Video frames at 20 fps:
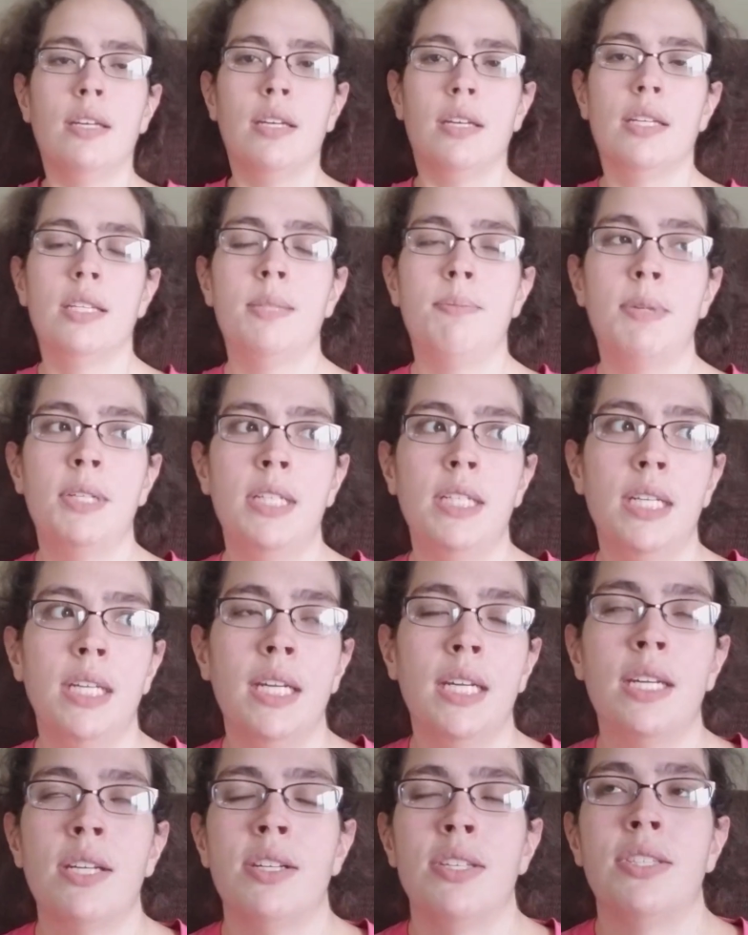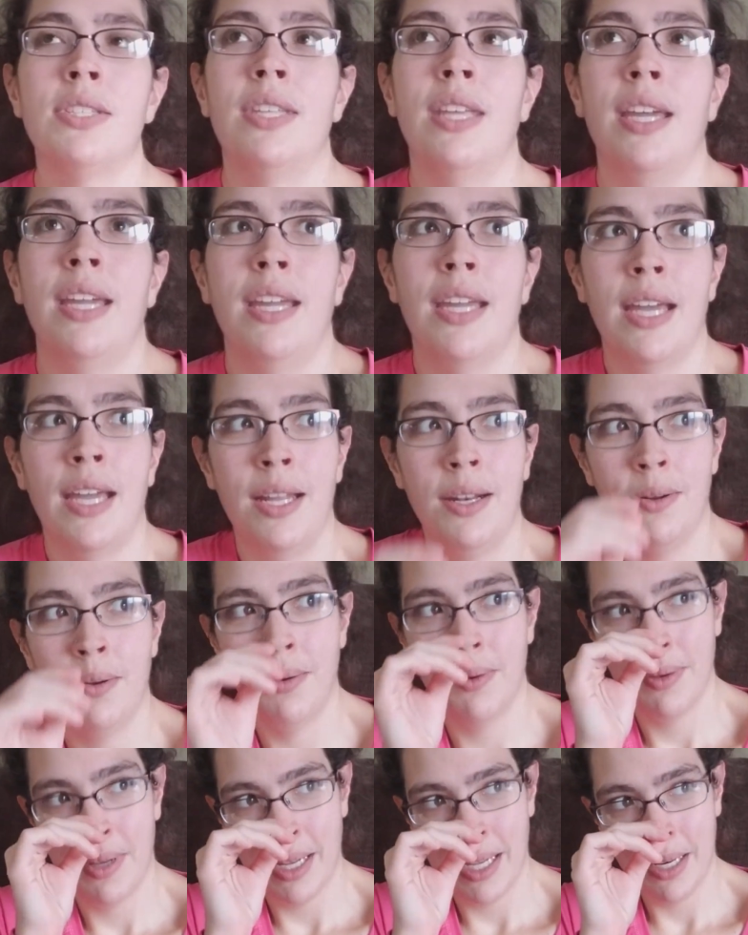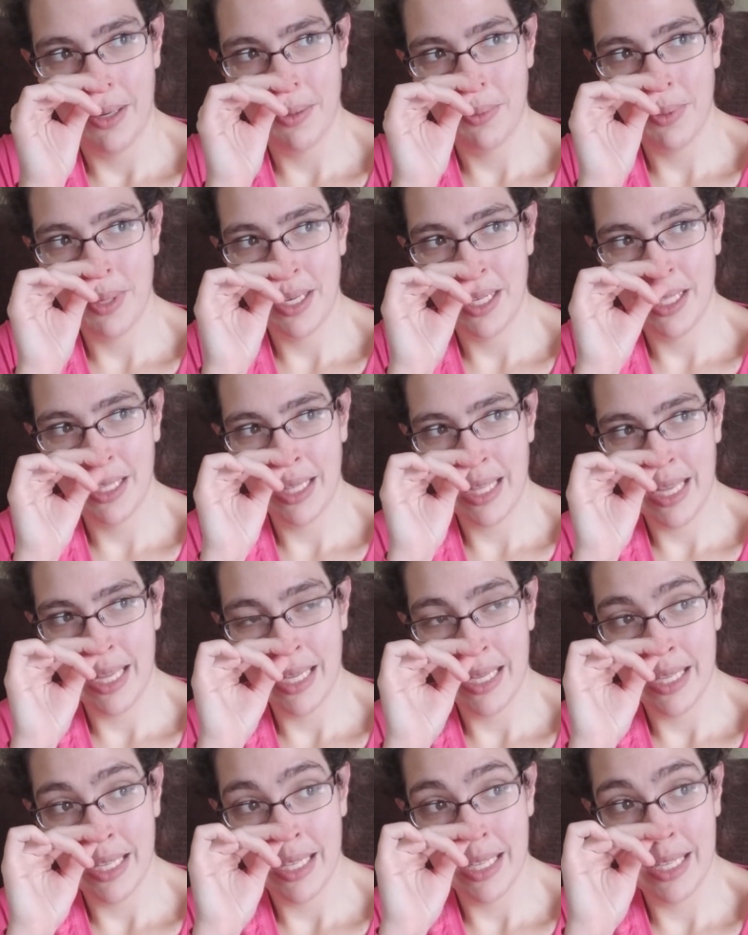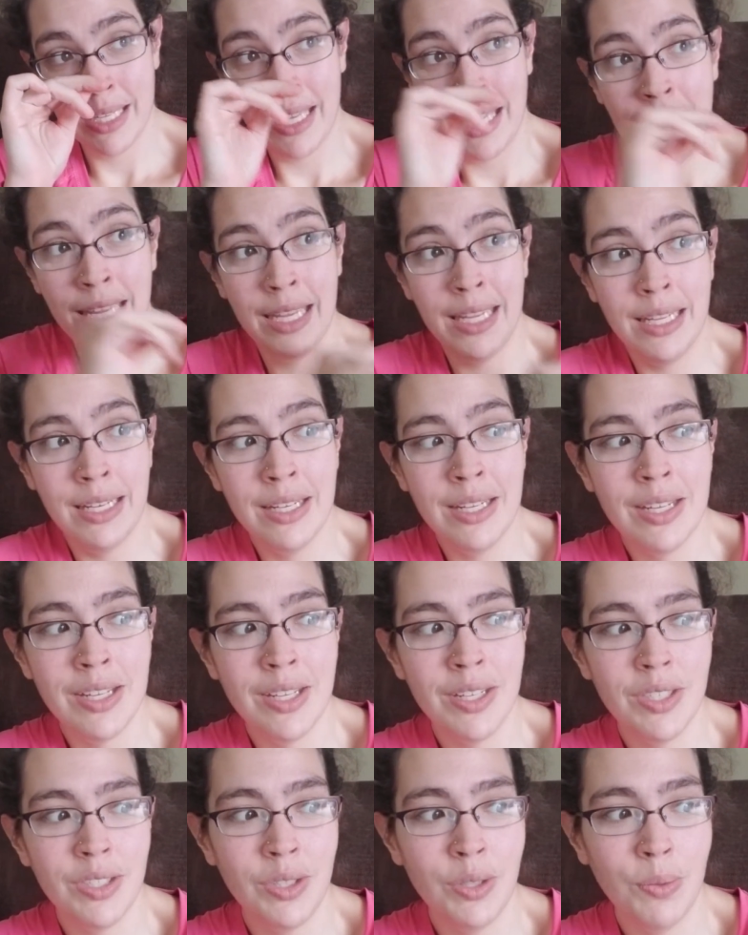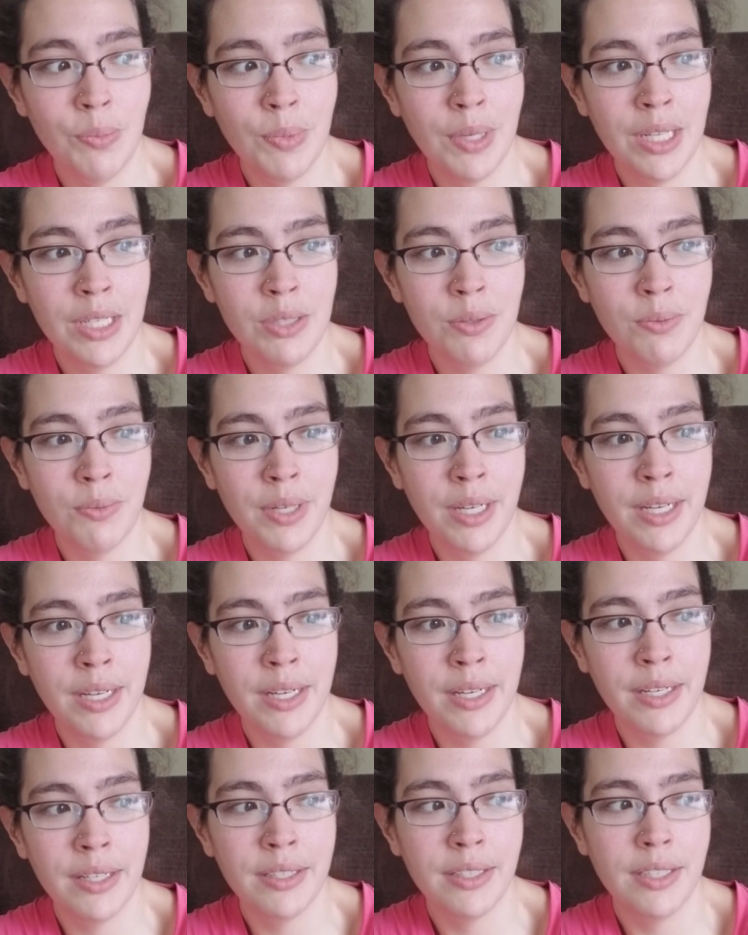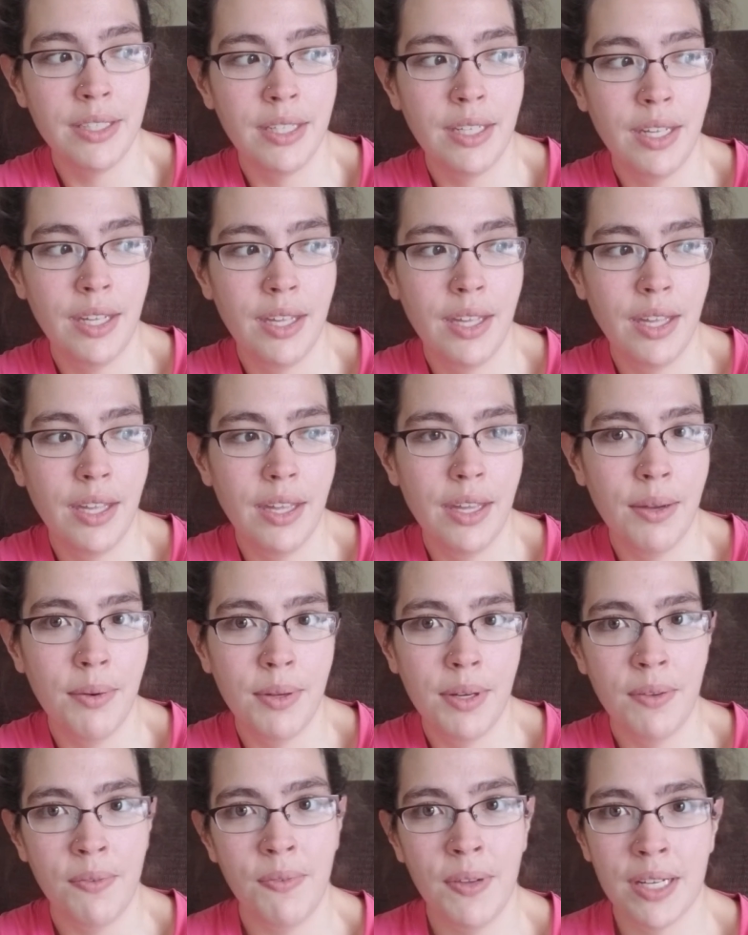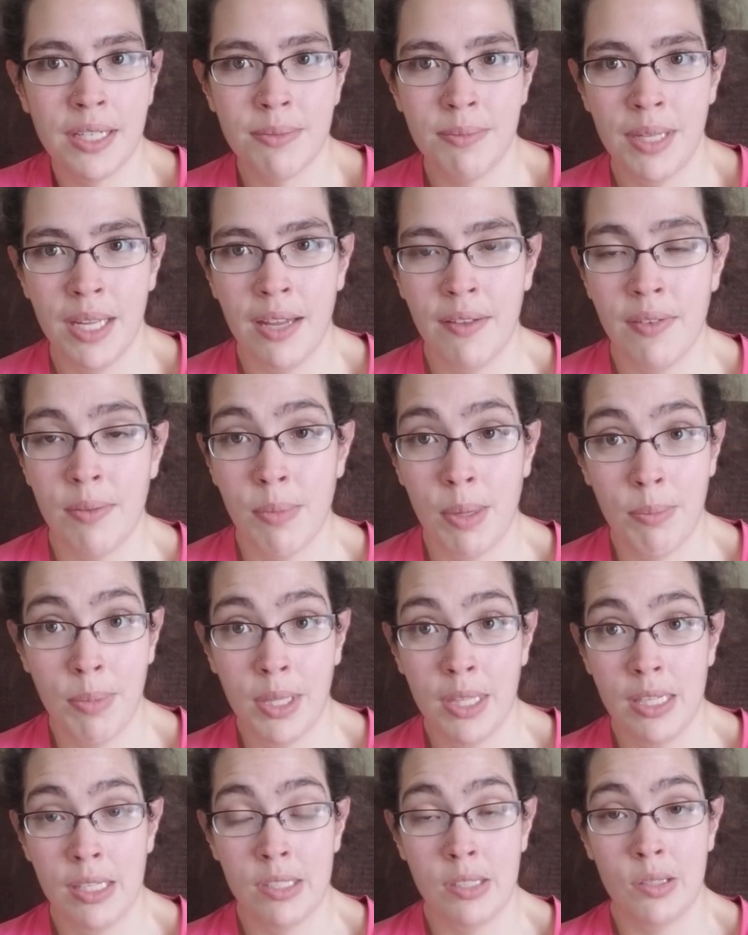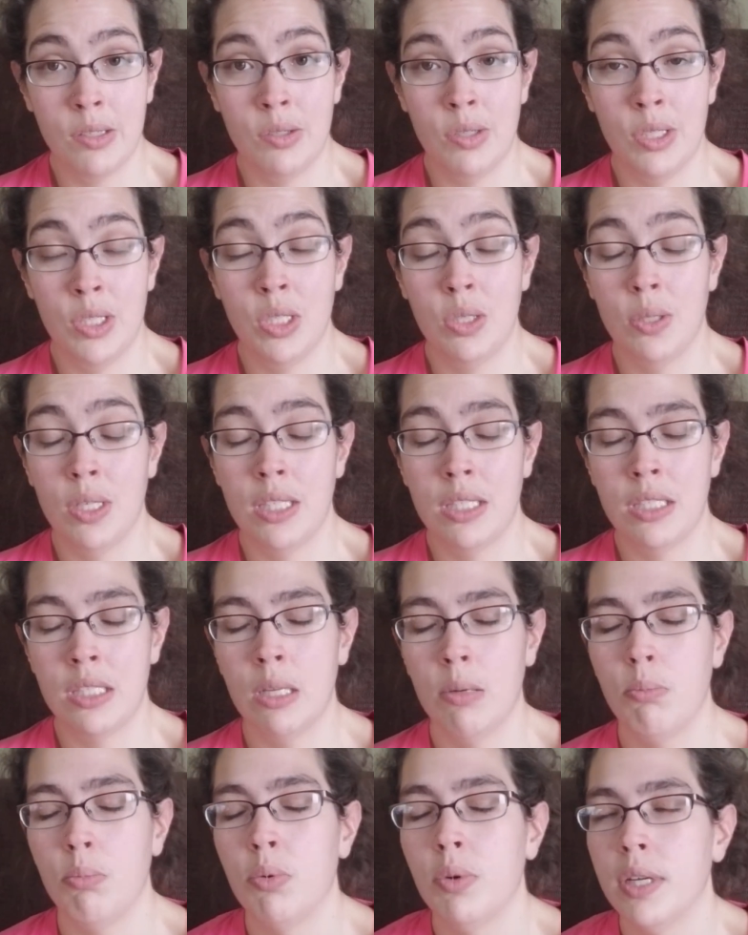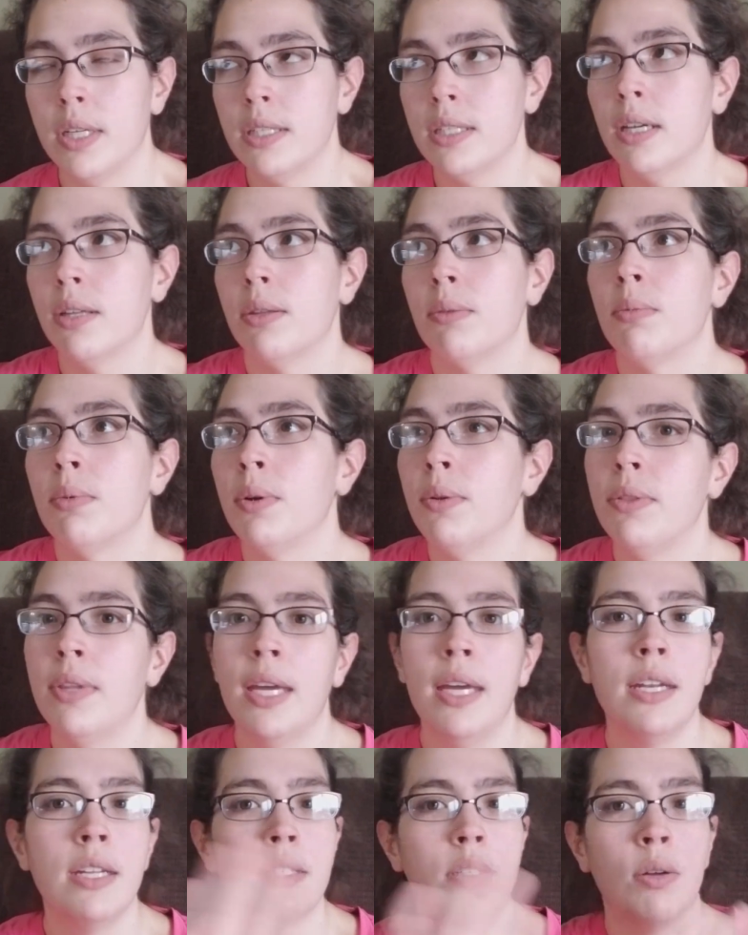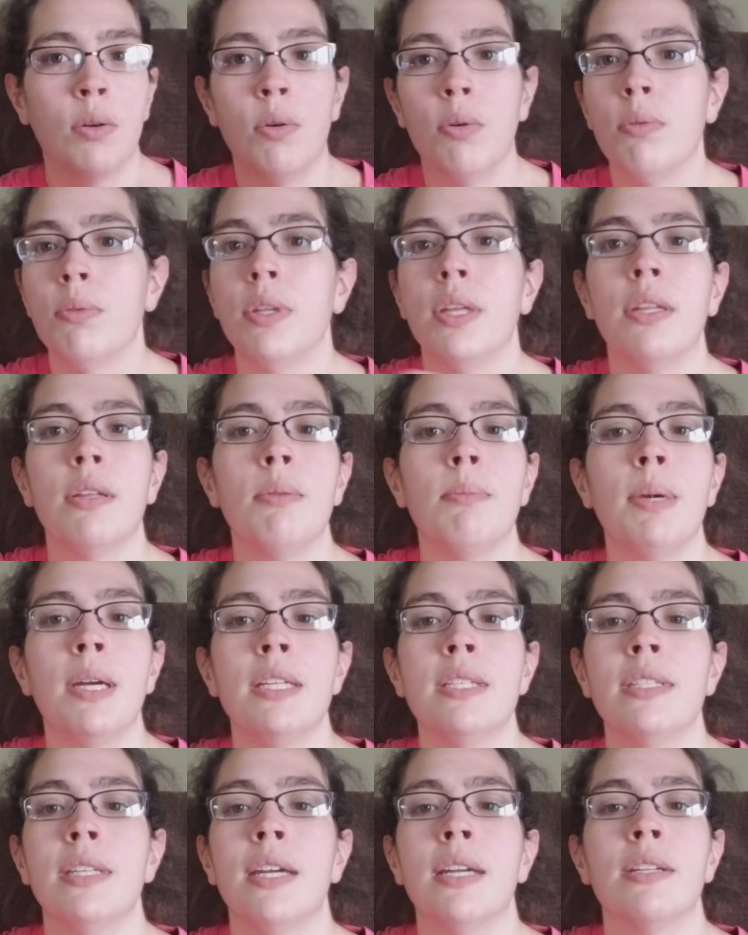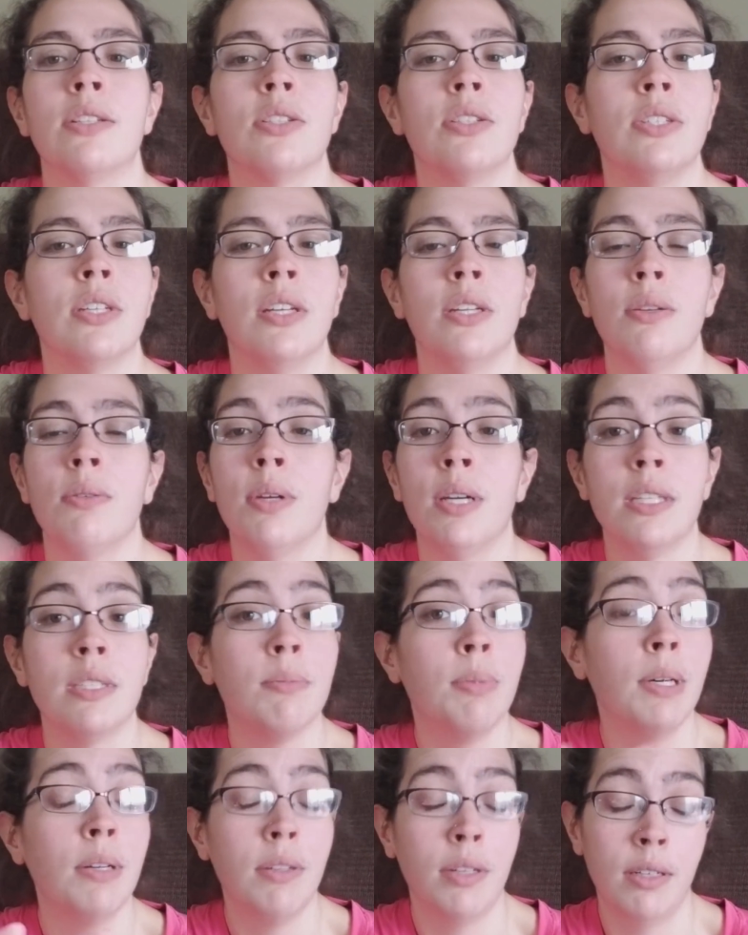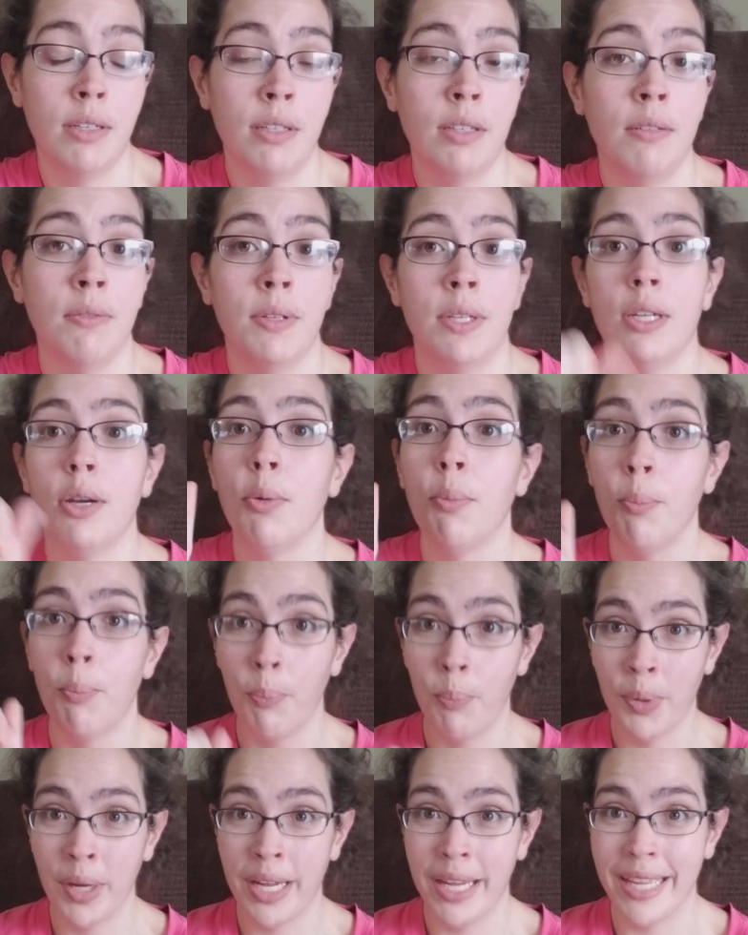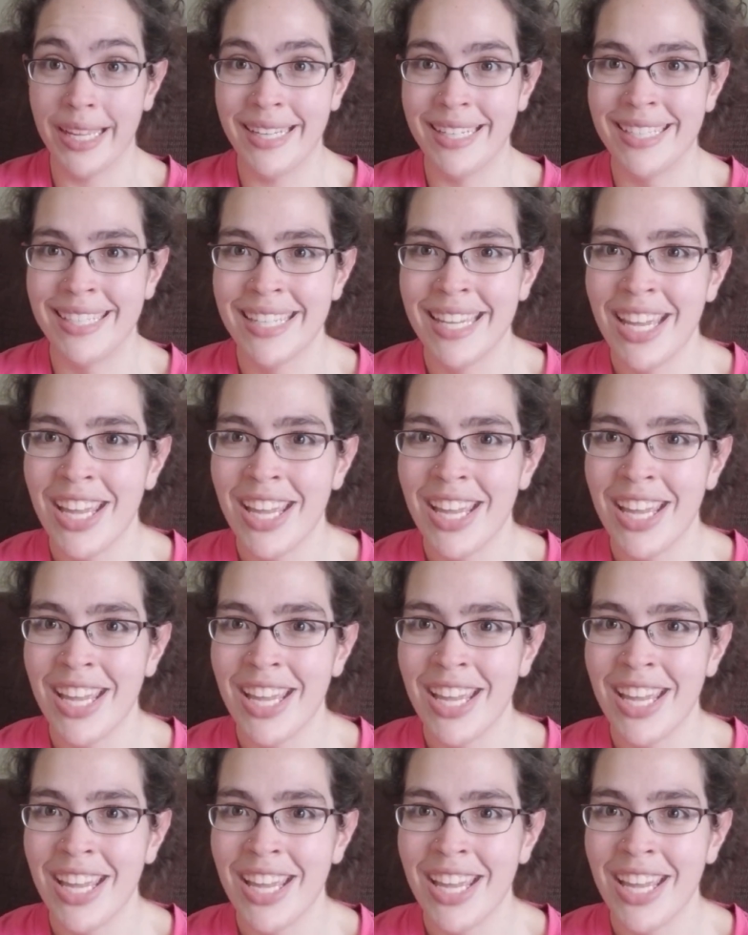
especially because, like, I don't want to, like, gain too much where it would affect me having my belly surgery too at some point down the road. That is a whole nother mess I should tell you guys about in another video. But